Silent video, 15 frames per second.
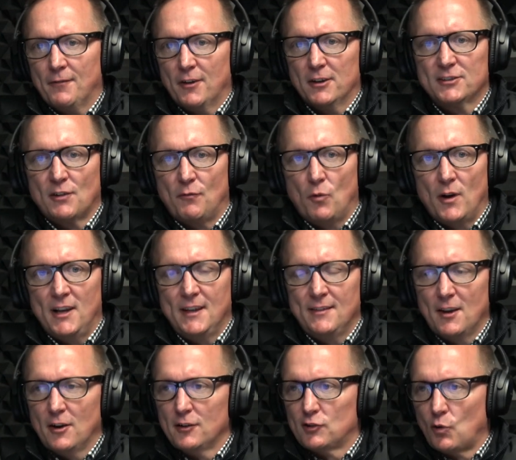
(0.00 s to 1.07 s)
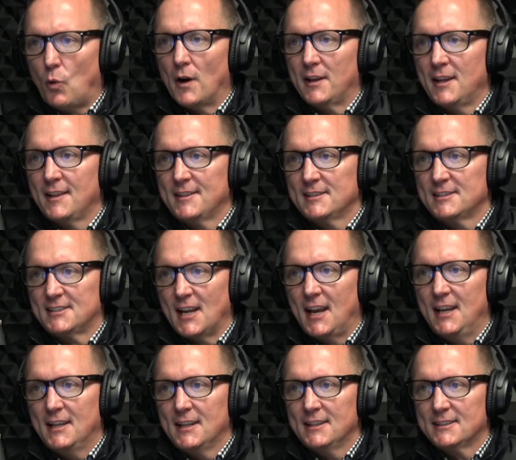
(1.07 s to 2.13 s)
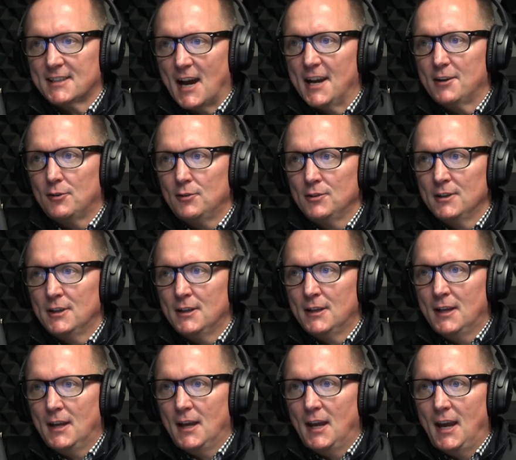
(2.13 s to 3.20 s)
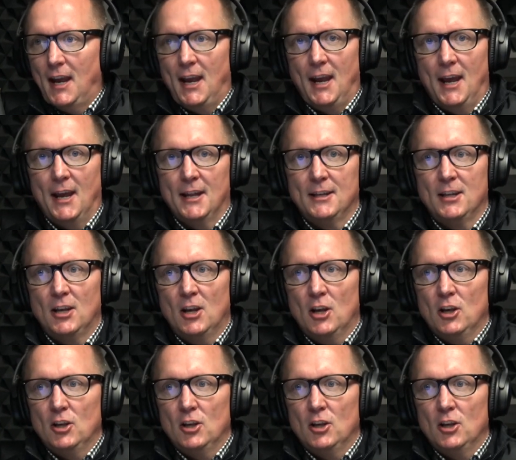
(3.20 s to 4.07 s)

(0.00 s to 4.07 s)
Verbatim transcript: the verge of winning yes. their 20th state title. And